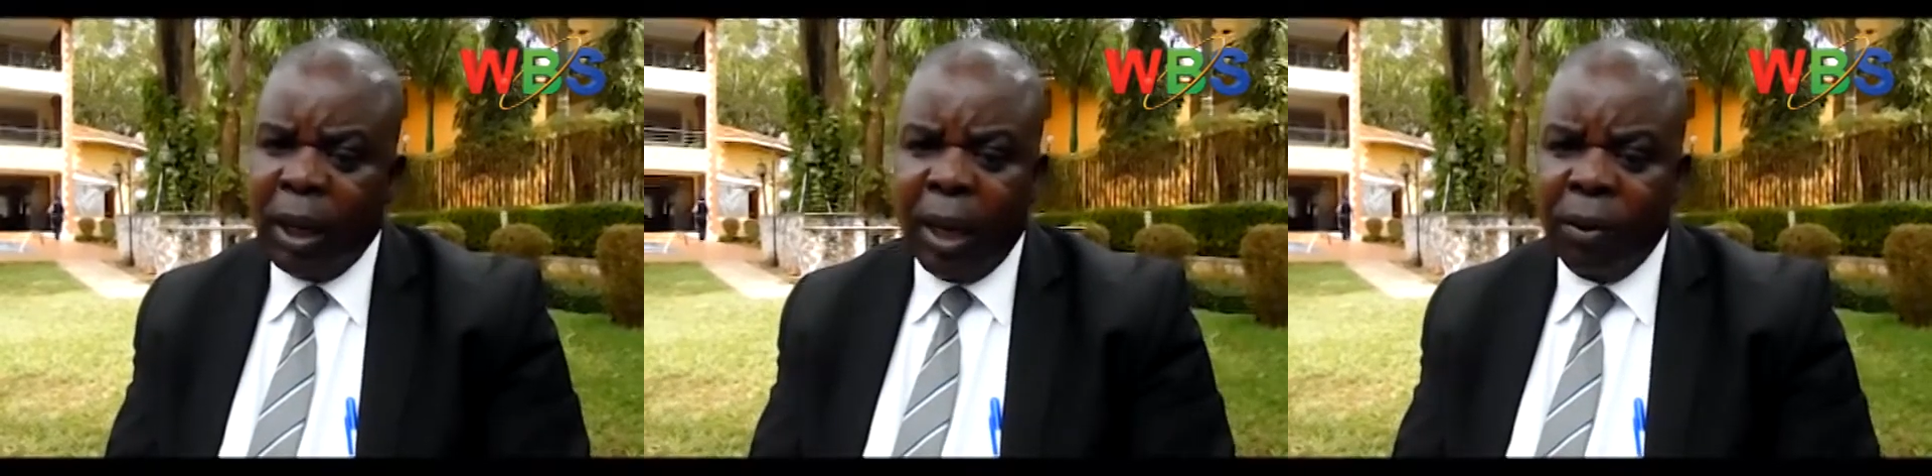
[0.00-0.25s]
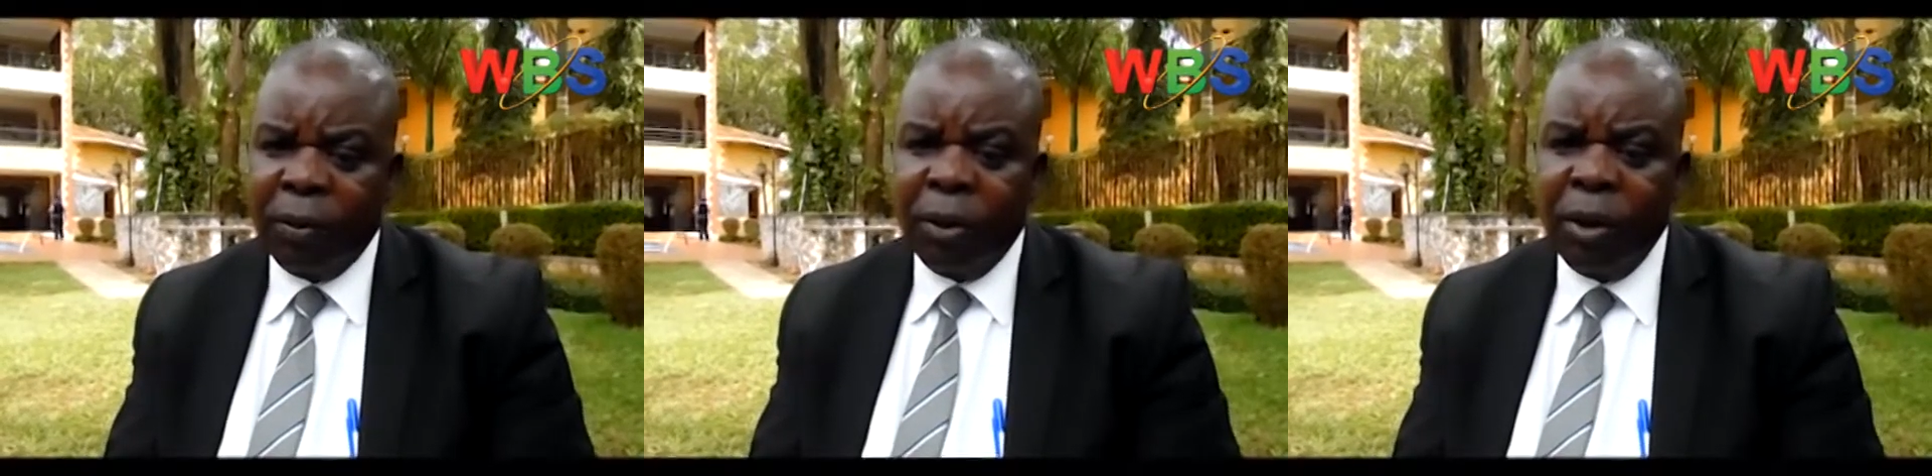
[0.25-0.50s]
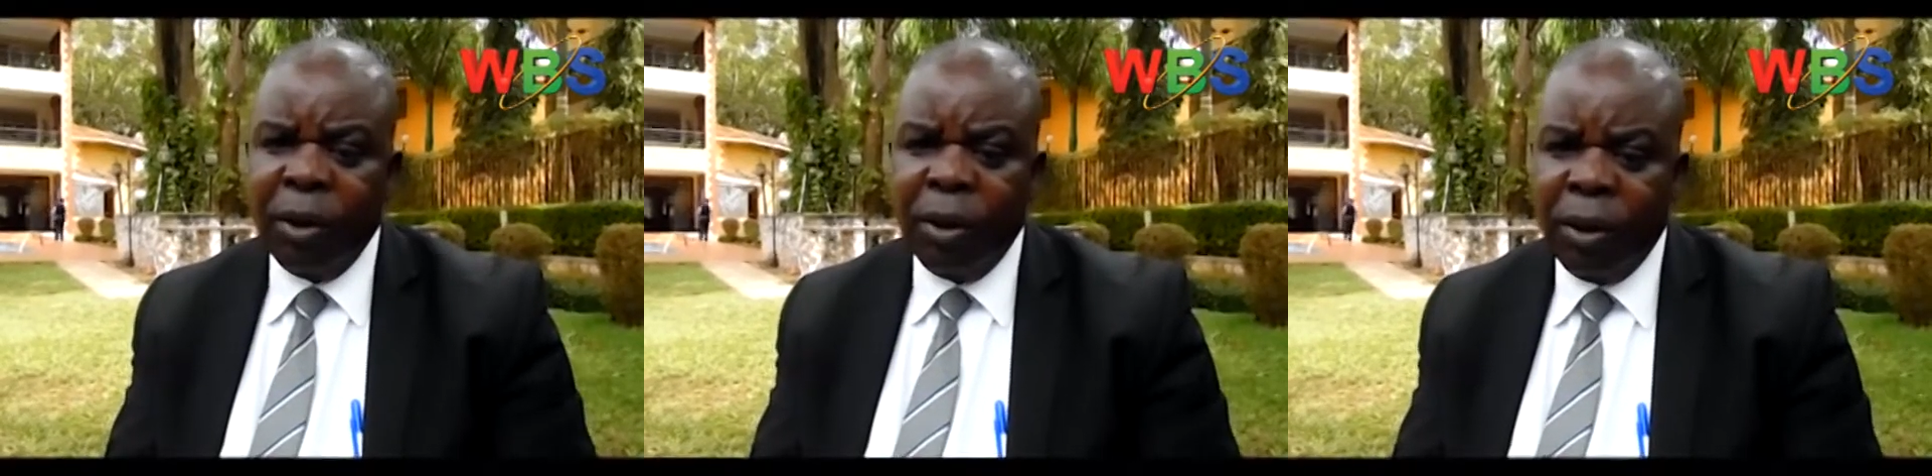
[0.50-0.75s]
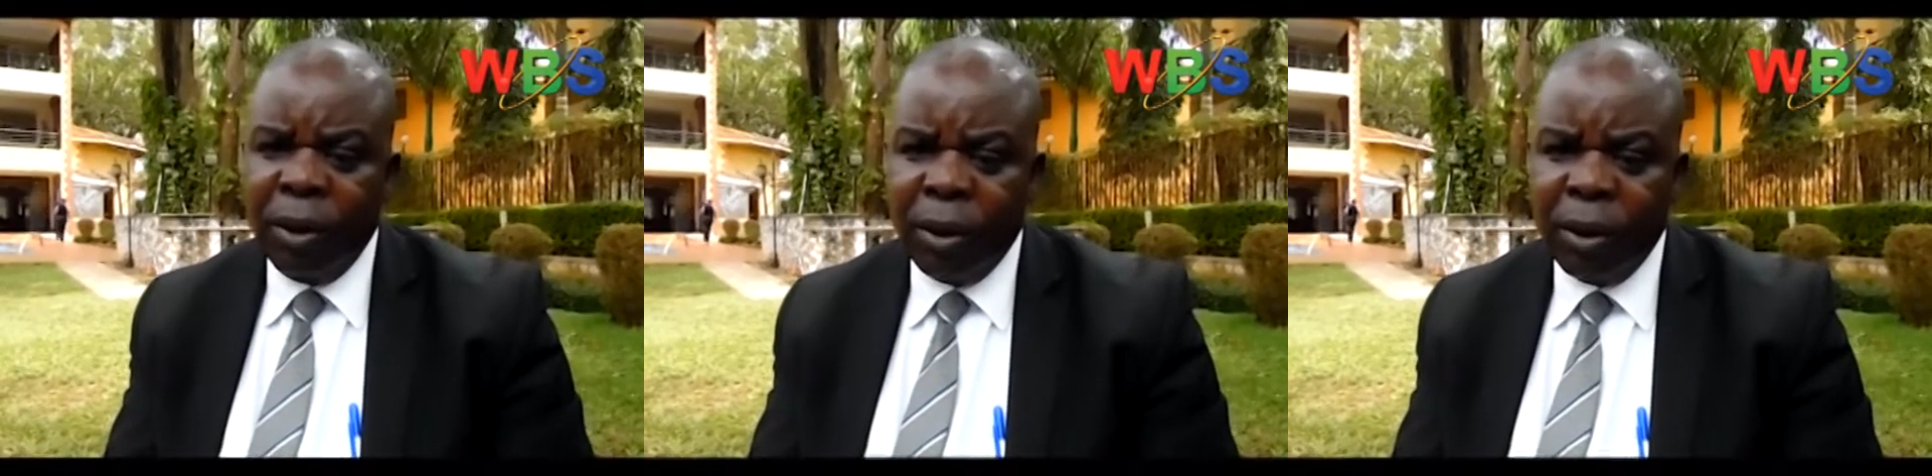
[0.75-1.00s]
have
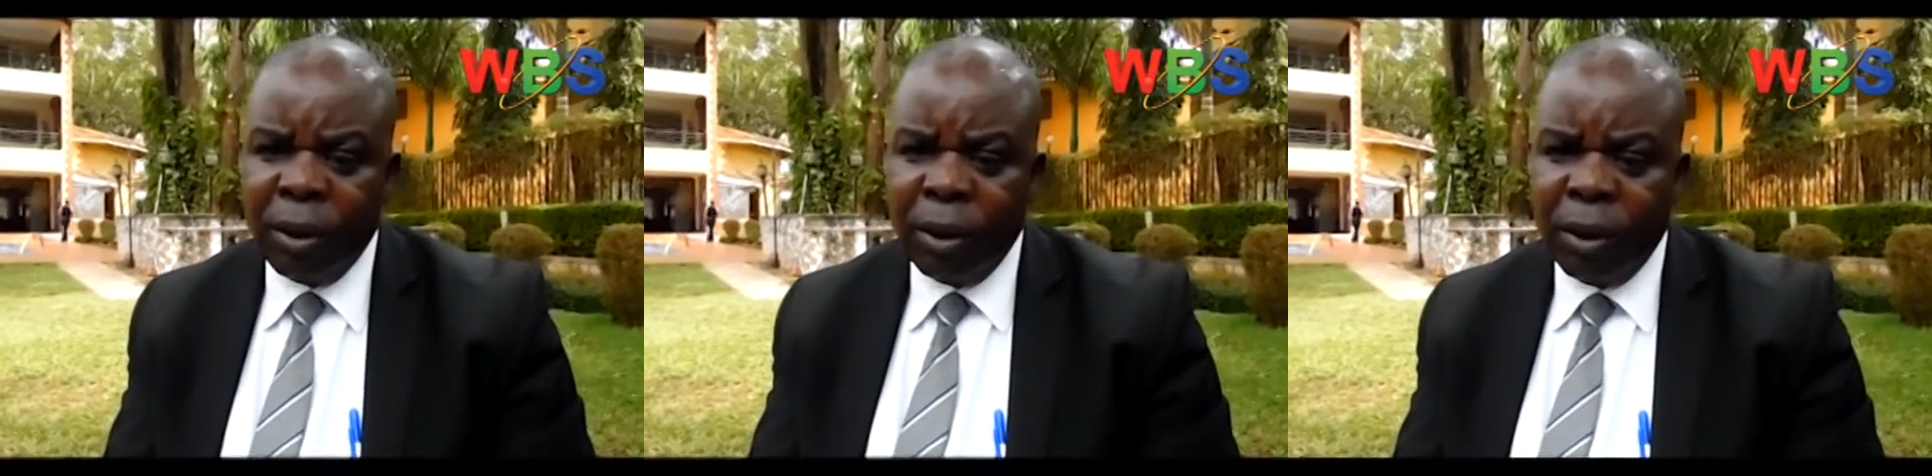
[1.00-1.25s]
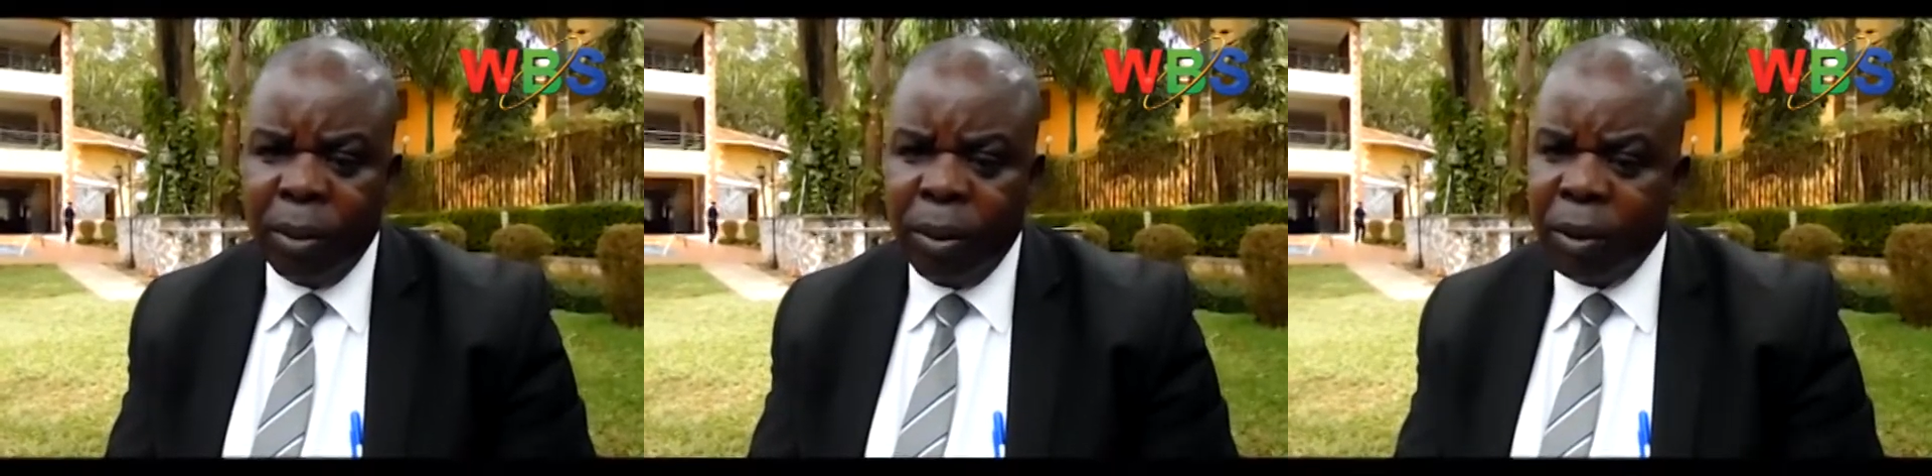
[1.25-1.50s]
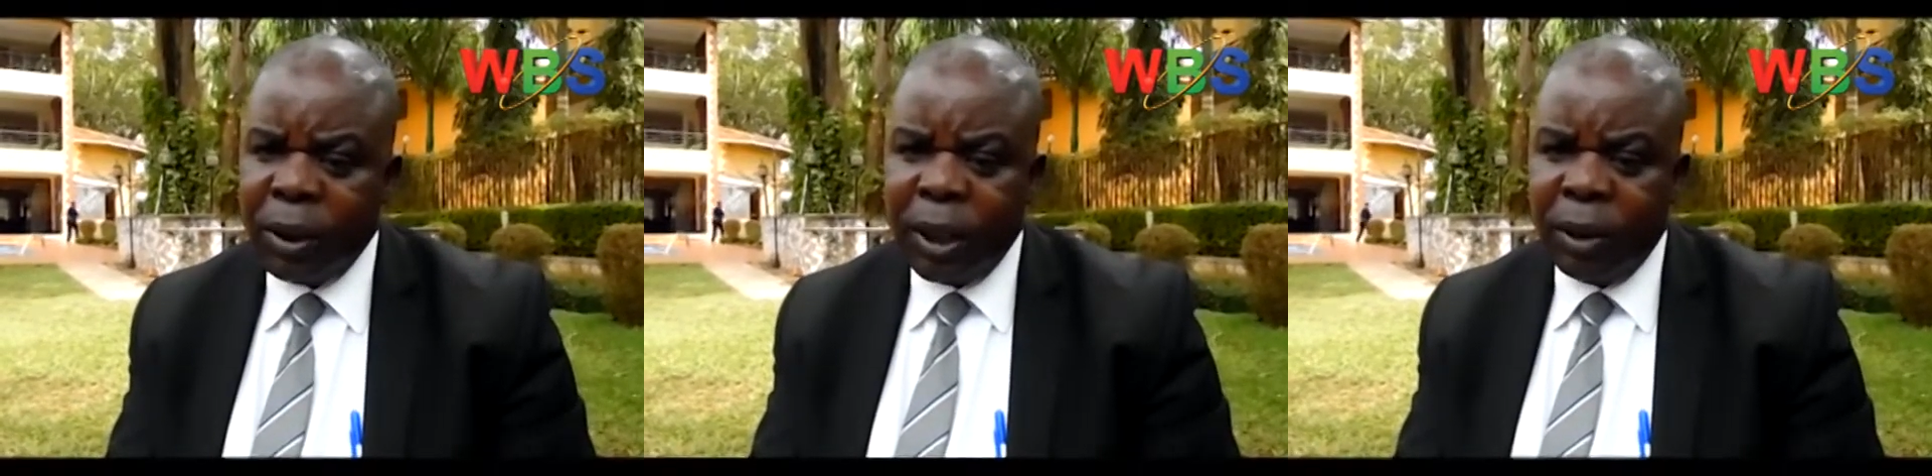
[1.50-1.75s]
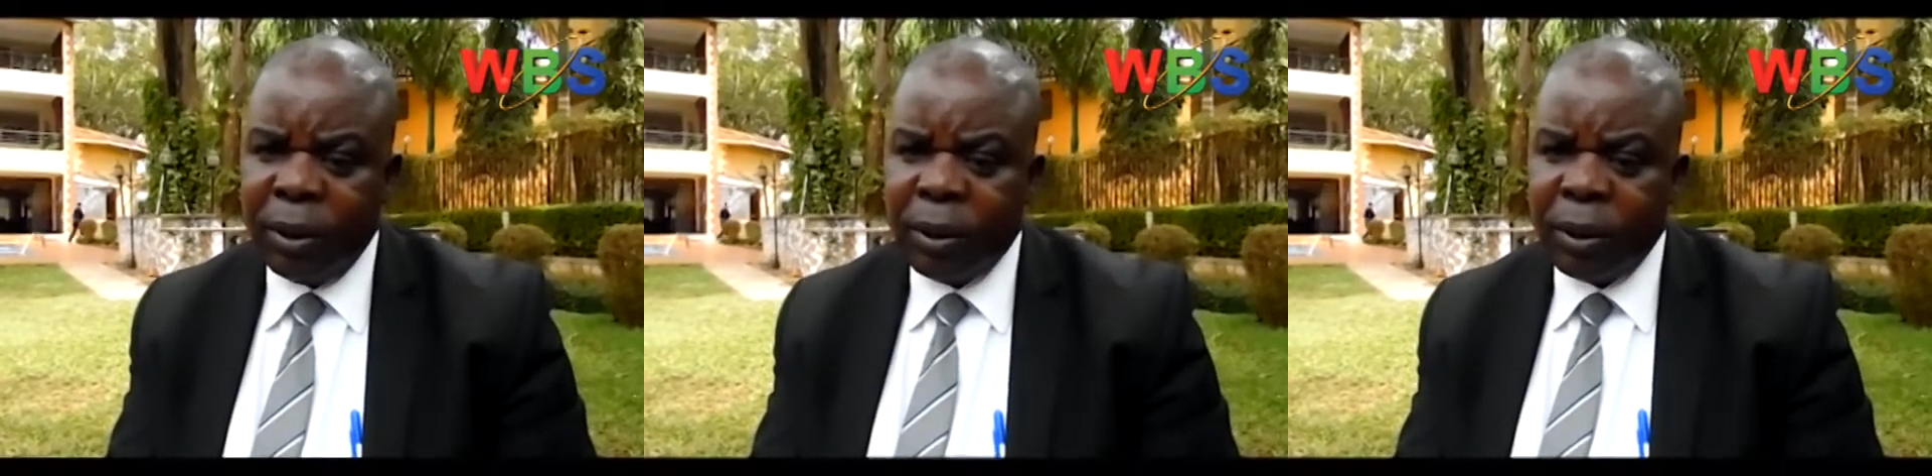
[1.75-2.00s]
no
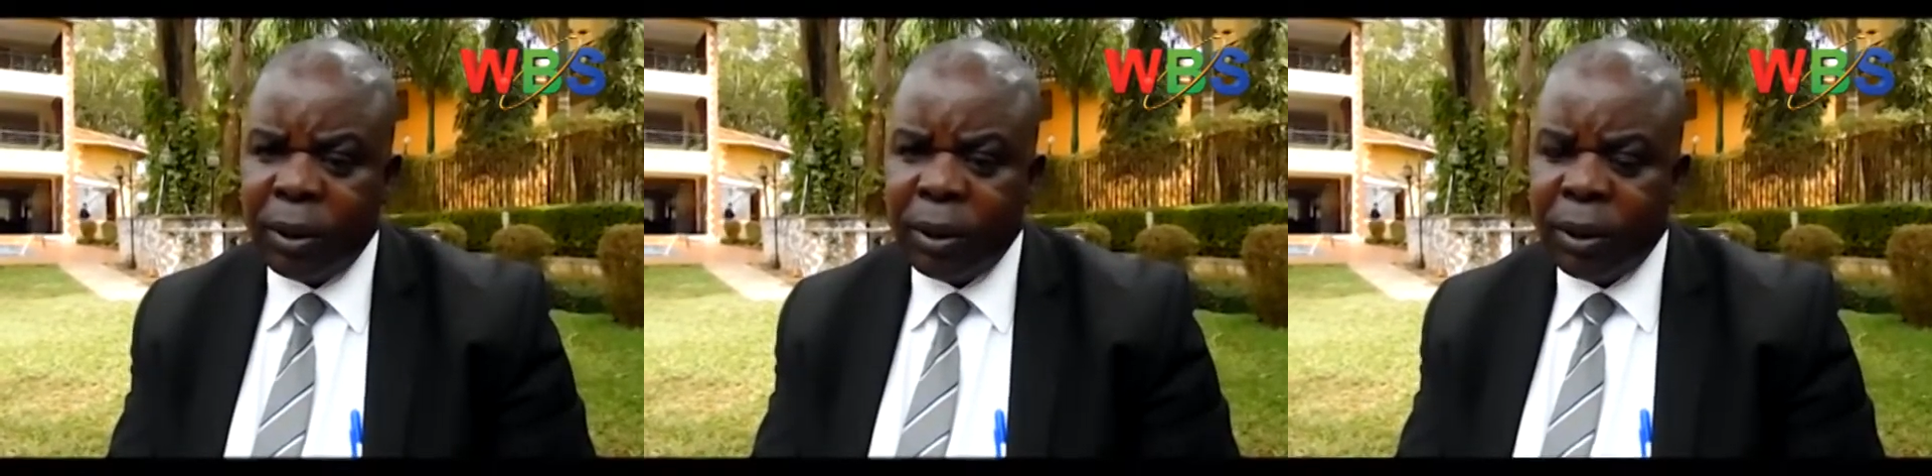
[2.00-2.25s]
protection,